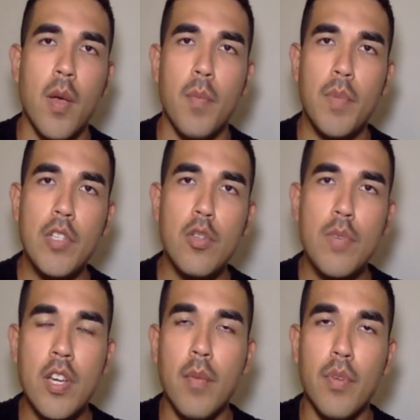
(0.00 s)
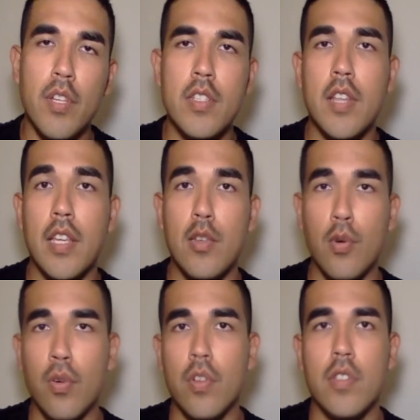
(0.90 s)
B2B companies like
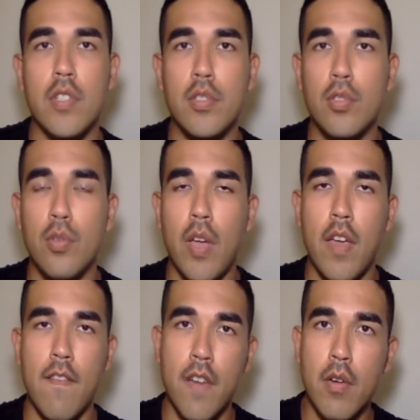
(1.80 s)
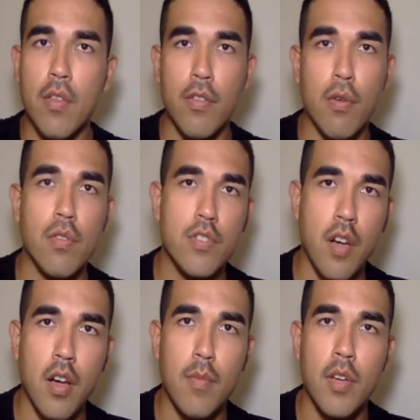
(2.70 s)
yours need to do a very thorough
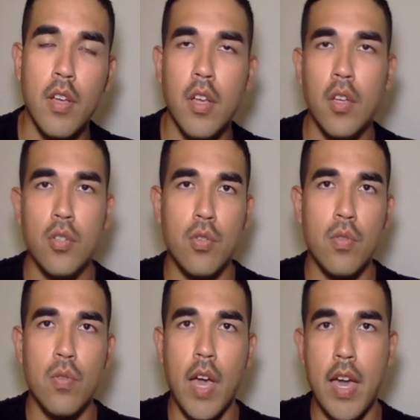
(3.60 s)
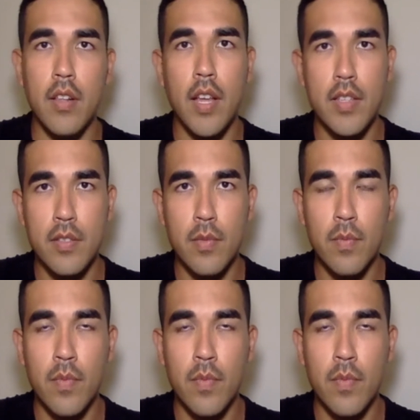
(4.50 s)
job to analyze them,